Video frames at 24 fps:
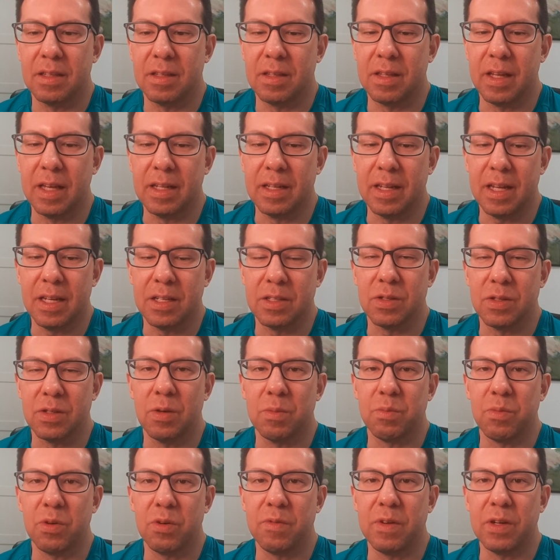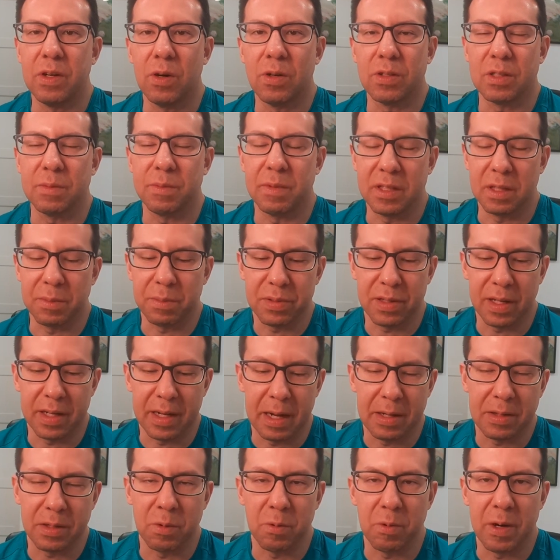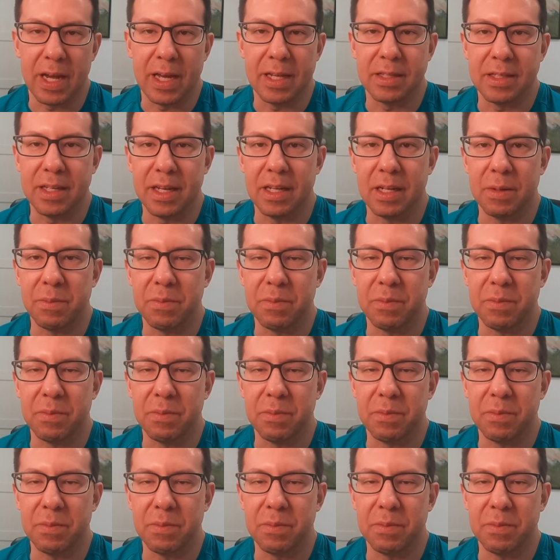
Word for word: that his own movie ultimately played out the way it did